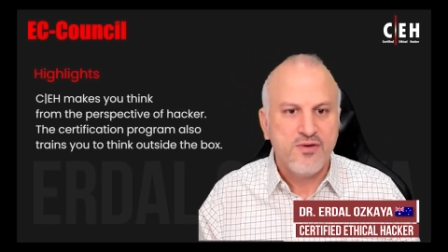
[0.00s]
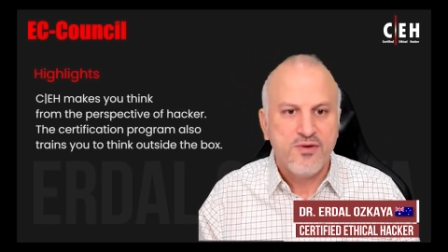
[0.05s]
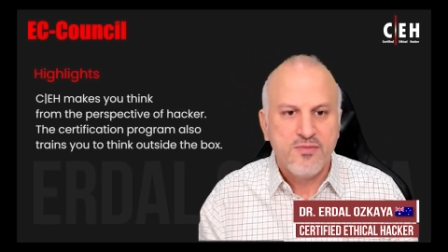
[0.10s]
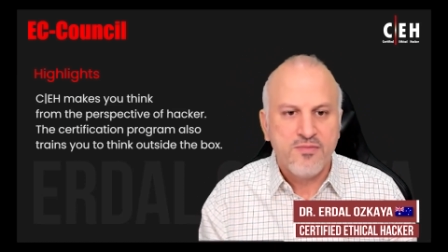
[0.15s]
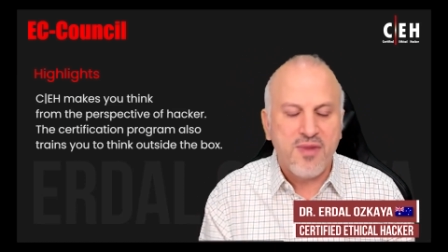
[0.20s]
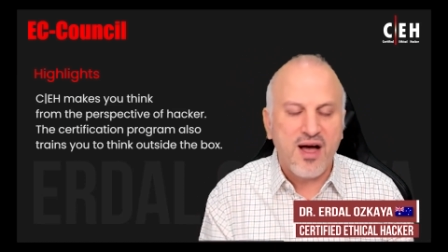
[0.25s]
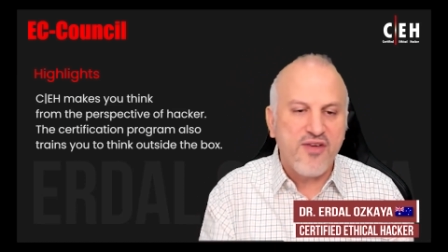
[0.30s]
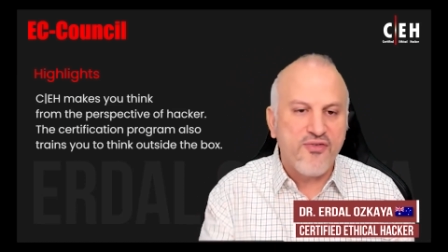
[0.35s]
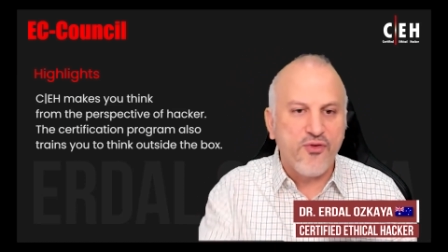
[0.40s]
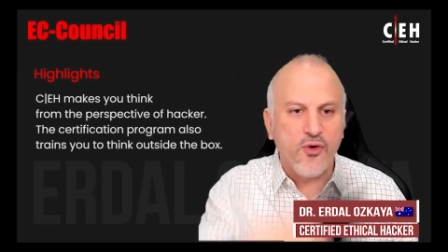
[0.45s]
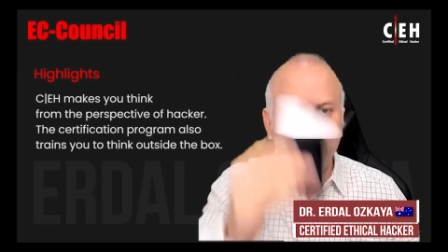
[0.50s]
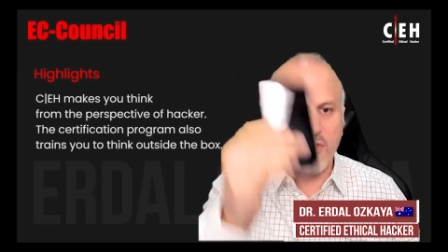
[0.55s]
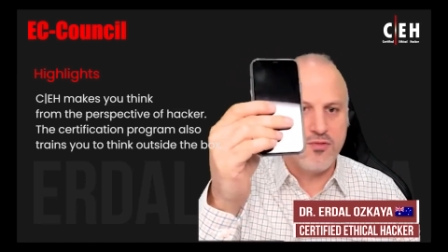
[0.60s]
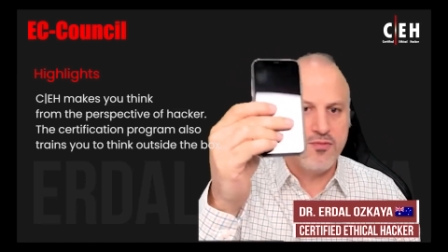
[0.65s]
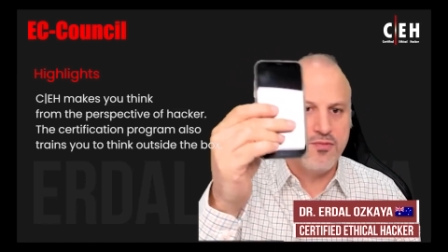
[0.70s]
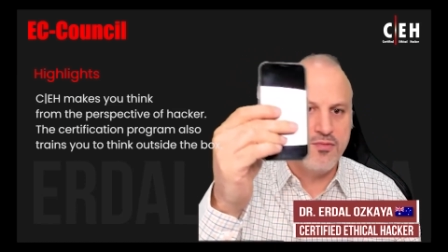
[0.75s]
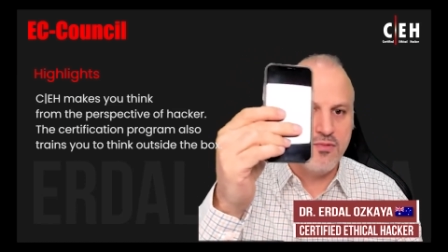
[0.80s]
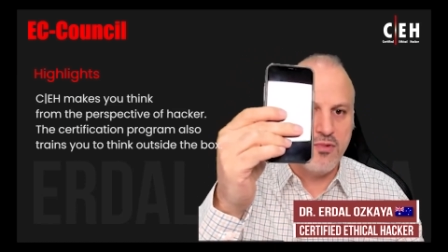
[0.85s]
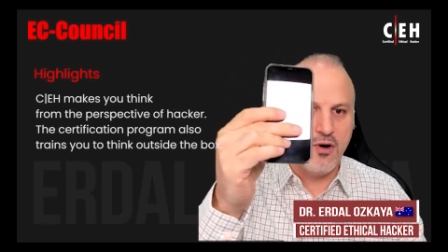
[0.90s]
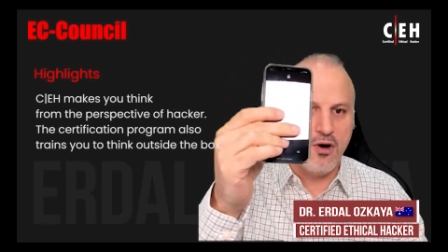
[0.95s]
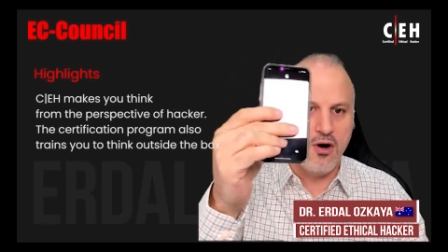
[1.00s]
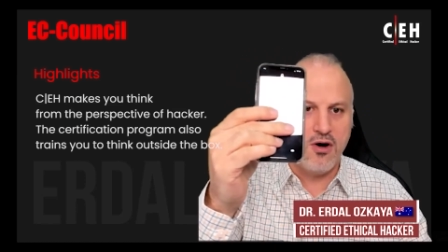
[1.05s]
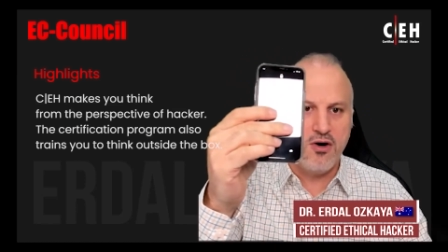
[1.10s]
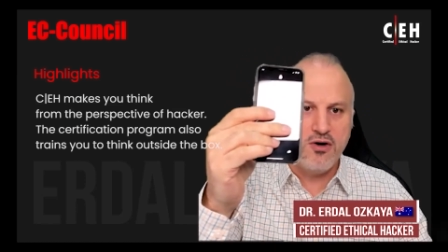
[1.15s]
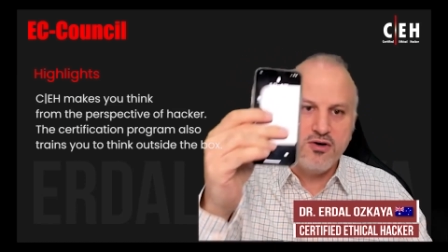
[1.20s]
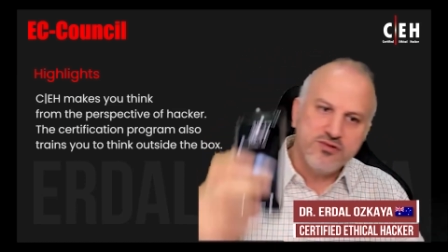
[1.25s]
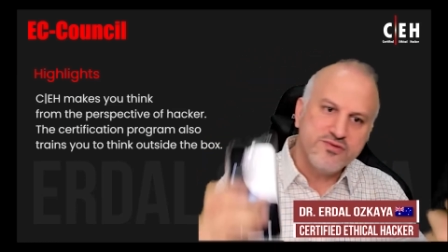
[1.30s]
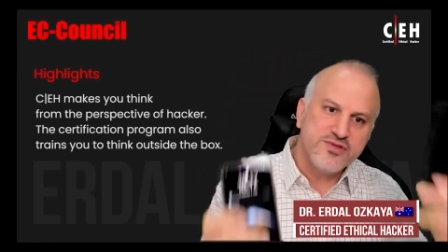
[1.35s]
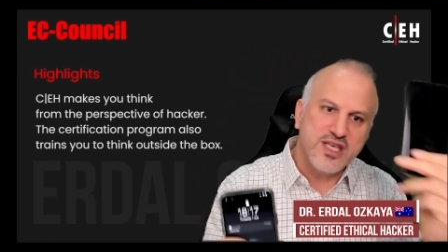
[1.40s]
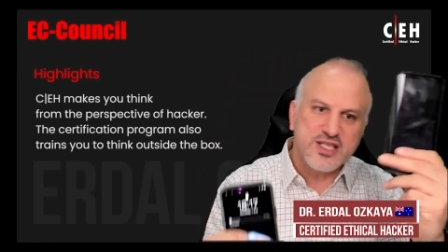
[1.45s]
My phone
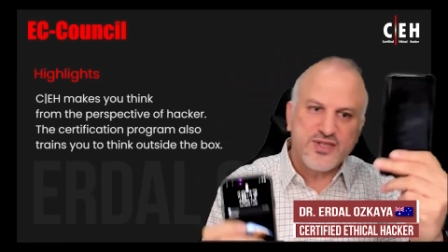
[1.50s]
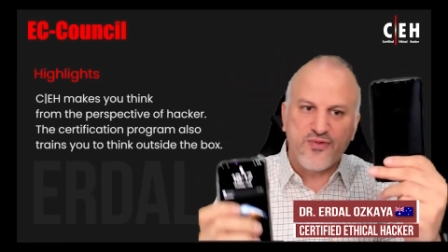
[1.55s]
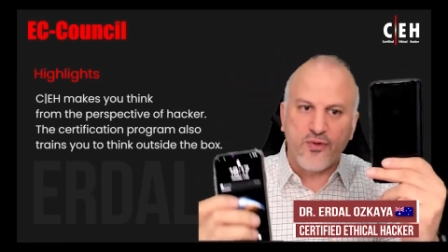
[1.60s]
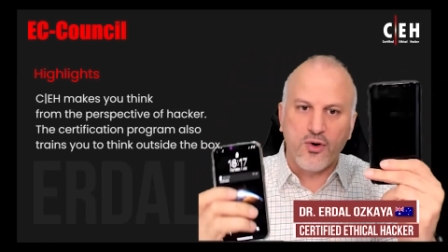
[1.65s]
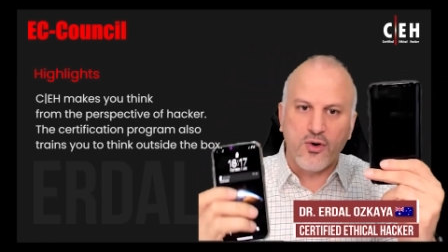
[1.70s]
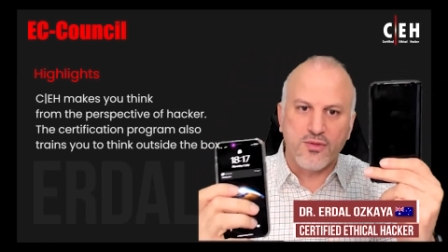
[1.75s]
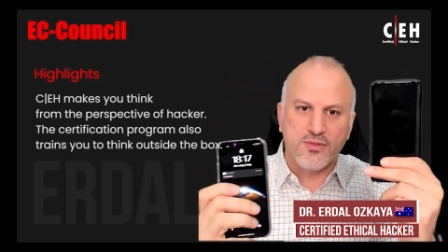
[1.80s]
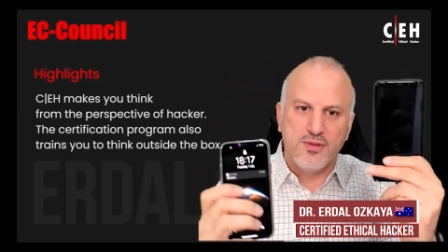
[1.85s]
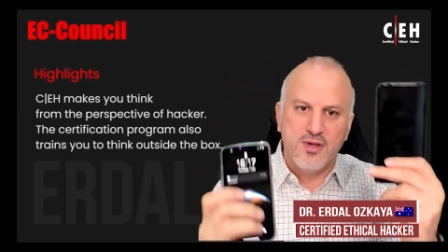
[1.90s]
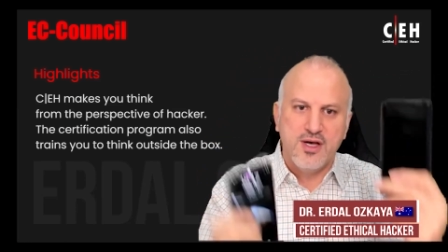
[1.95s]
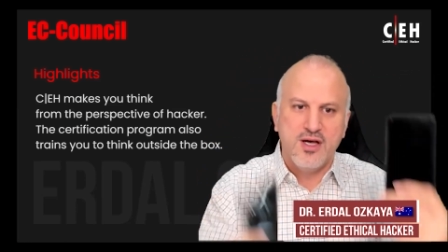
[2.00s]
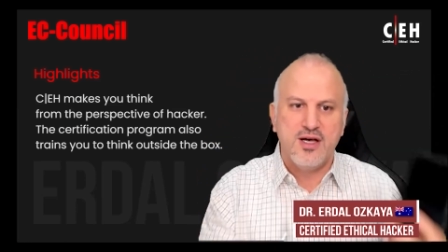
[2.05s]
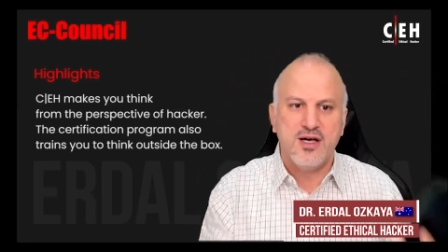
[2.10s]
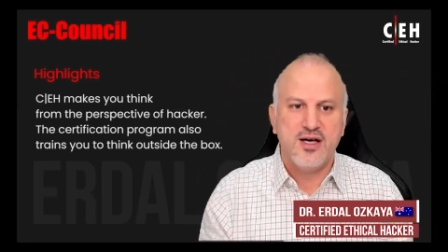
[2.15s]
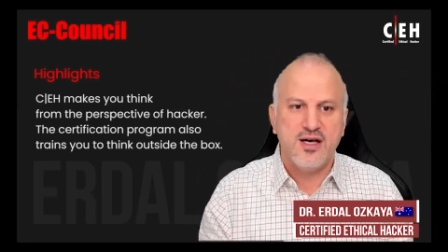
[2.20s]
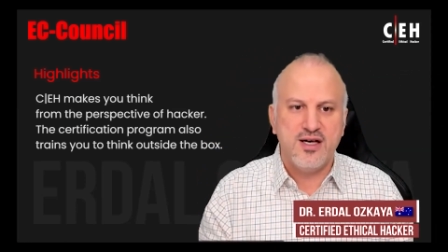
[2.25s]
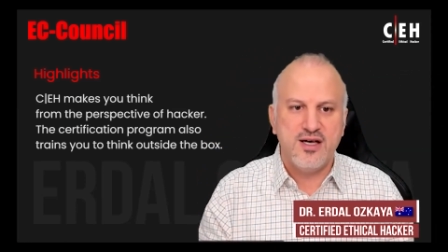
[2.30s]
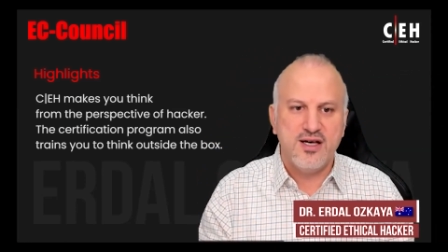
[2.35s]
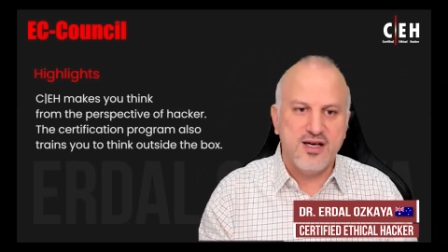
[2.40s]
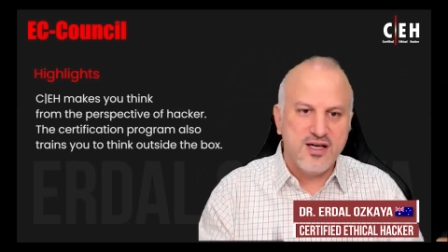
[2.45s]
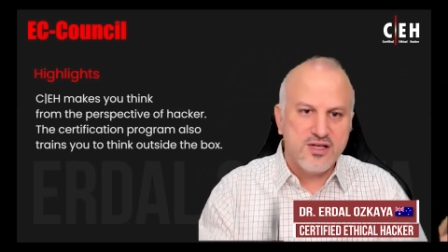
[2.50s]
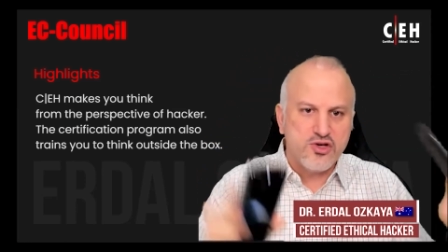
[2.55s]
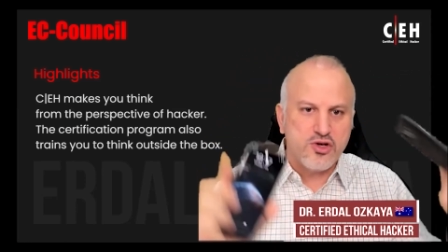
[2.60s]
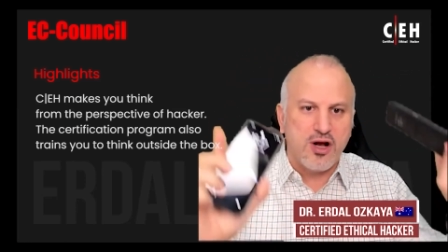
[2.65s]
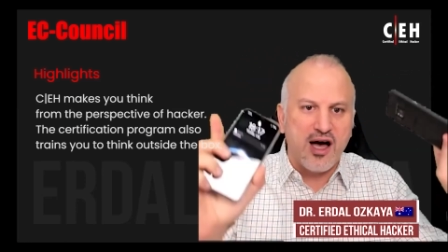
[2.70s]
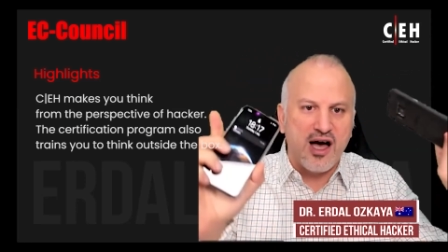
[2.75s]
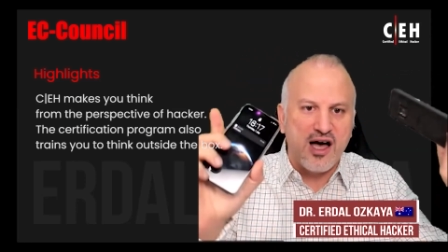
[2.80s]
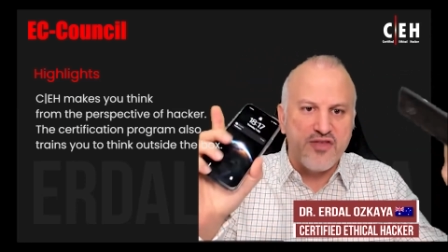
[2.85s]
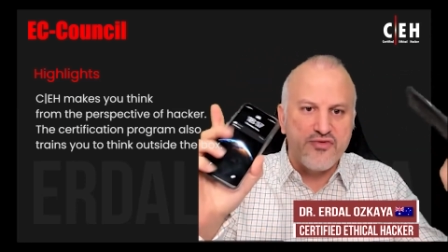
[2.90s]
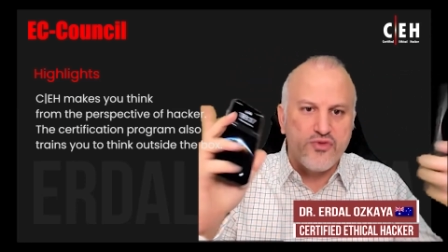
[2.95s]
or this phone, uh, you know,
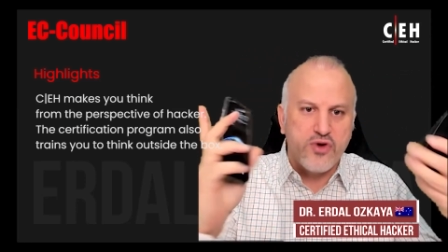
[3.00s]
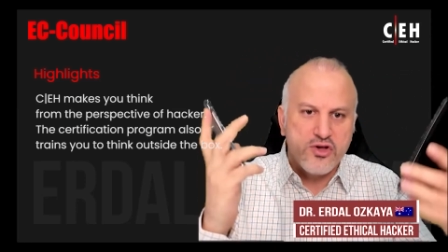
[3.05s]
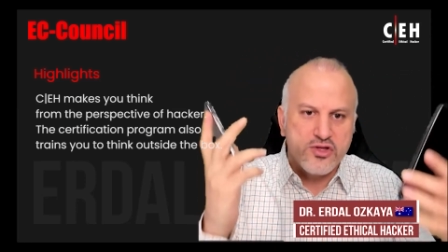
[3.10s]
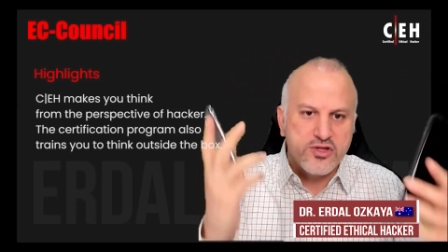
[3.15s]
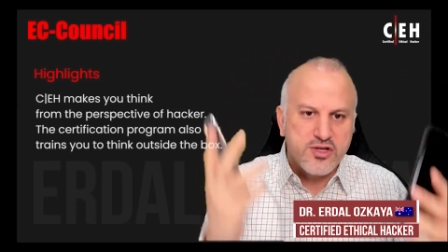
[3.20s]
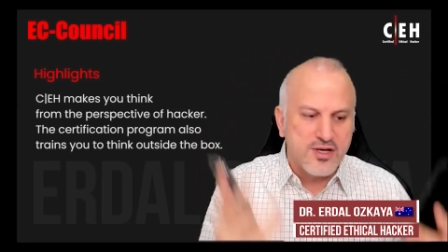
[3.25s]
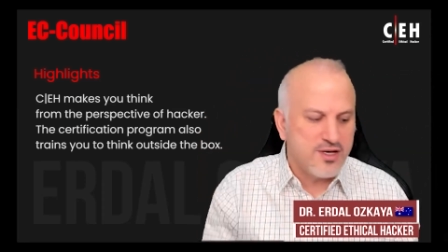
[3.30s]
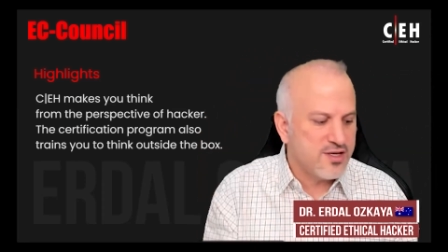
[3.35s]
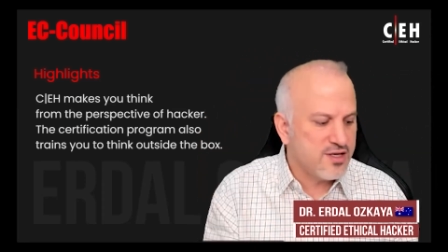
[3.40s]
Android,